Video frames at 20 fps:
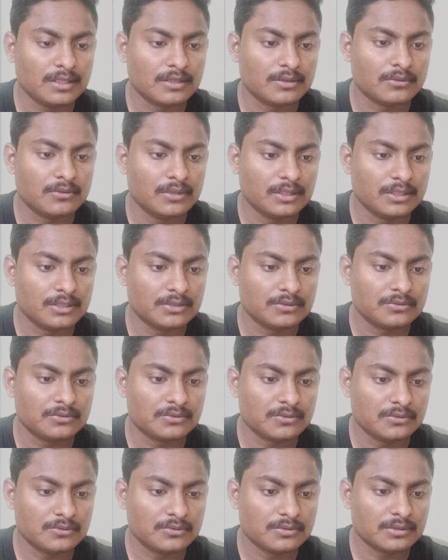are going to
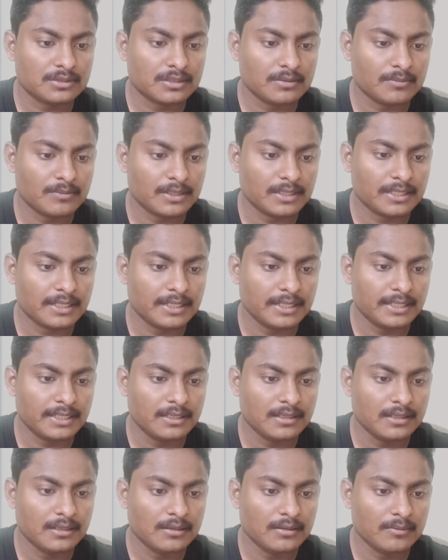choose some
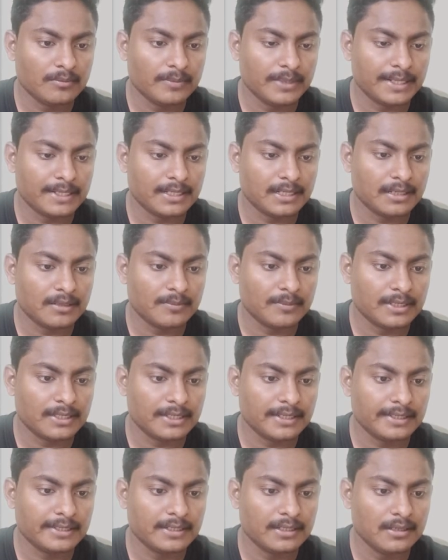material, metallic
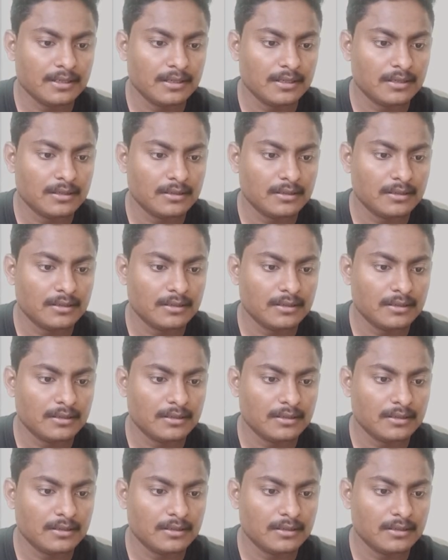material.